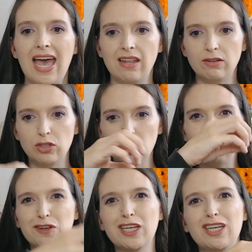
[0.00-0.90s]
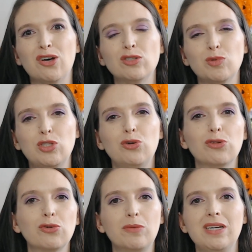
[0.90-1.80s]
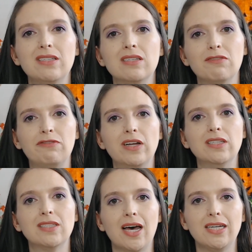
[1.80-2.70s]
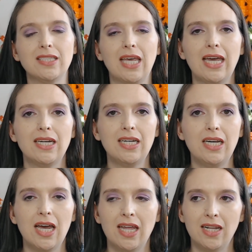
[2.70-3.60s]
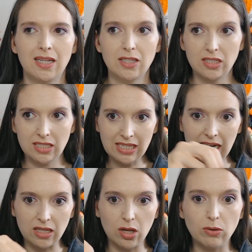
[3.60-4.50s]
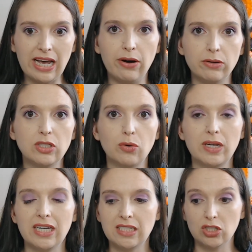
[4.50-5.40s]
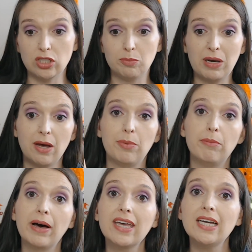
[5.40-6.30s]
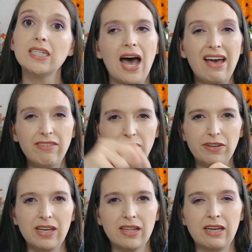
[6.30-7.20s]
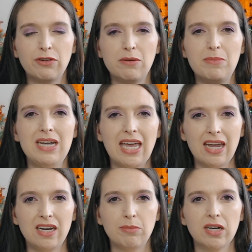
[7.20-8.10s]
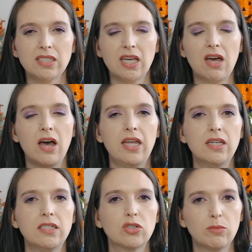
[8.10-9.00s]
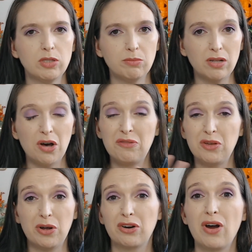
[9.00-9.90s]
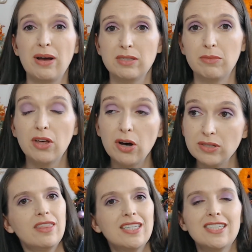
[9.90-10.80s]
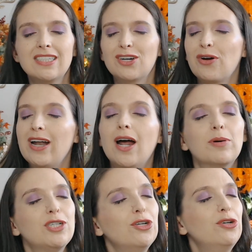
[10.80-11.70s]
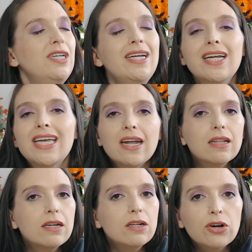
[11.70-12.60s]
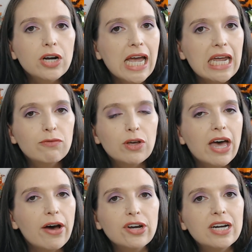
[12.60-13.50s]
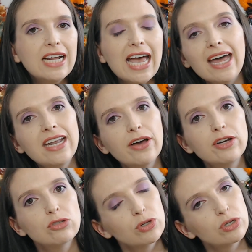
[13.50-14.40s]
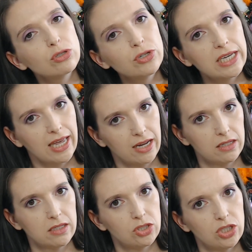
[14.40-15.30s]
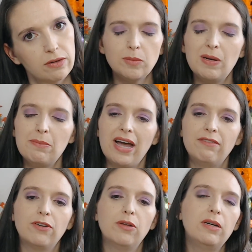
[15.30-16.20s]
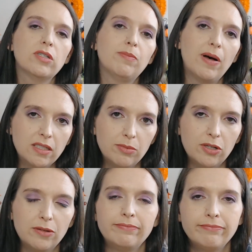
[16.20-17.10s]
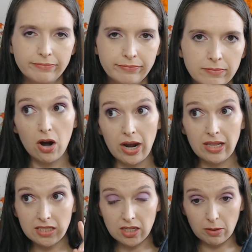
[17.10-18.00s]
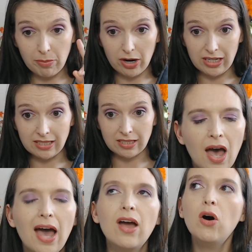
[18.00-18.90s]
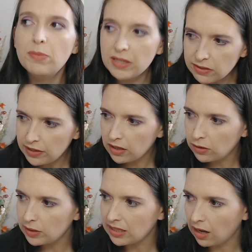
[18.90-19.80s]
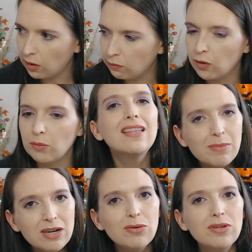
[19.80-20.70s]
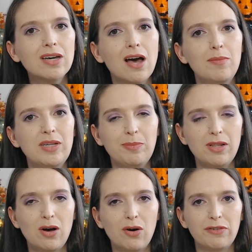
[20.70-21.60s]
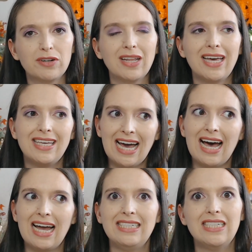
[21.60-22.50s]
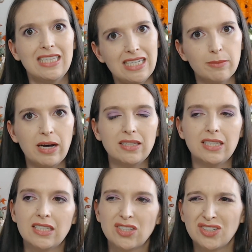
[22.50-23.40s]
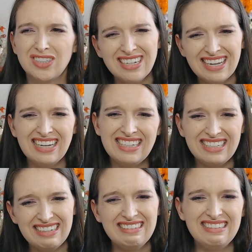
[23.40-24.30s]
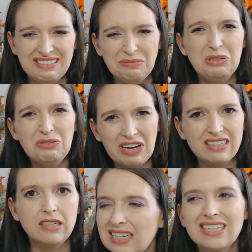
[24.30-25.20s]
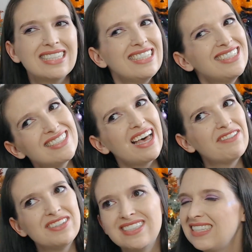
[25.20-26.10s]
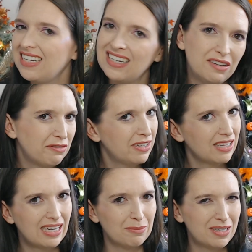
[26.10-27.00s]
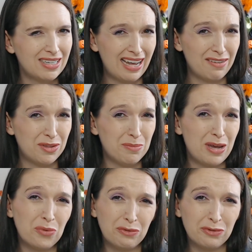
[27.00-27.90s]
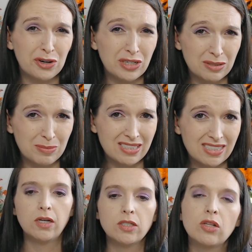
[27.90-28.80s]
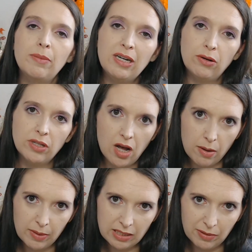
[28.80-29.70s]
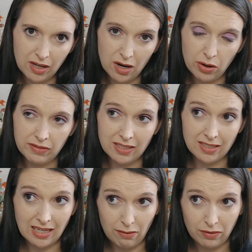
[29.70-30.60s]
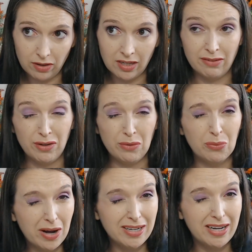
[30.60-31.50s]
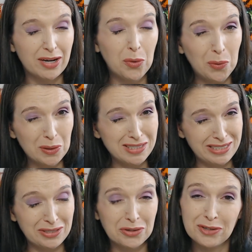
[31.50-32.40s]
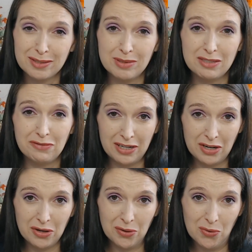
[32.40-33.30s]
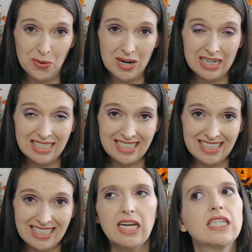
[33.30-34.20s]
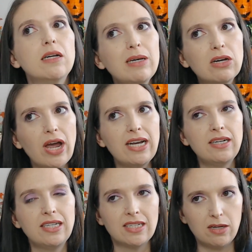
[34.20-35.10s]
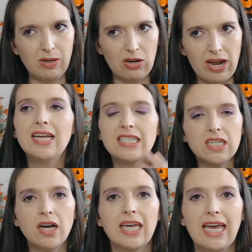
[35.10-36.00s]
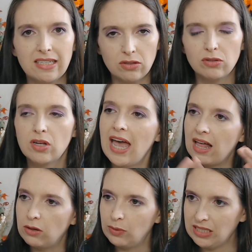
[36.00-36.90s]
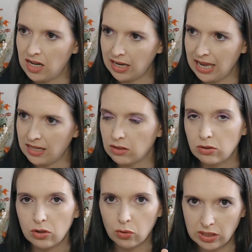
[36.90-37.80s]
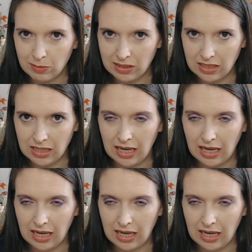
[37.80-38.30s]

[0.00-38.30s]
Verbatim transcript: and just filling those with two or three pieces of fun size candy and setting those out so kids can just pick up a bucket. I have an affiliate link for the mini candy buckets I got in the description below if you want to grab some of those. This is a great opportunity to get a little creative with how you're going to hand out your trick-or-treat candy this year. Be mindful, be responsible, Alright, let's talk parties. I hope this video is helpful. Let me know in the comments below if you're like, yeah, I need to think about this, or nah, you know, you move on. Because I just have a sinking feeling I'm going to have to make one for Christmas. So let me know in the comments below if this is helpful and if you want a quarantine Christmas video. It's going to be great. It's going to be great. It's not canceled. Halloween's not canceled. Christmas isn't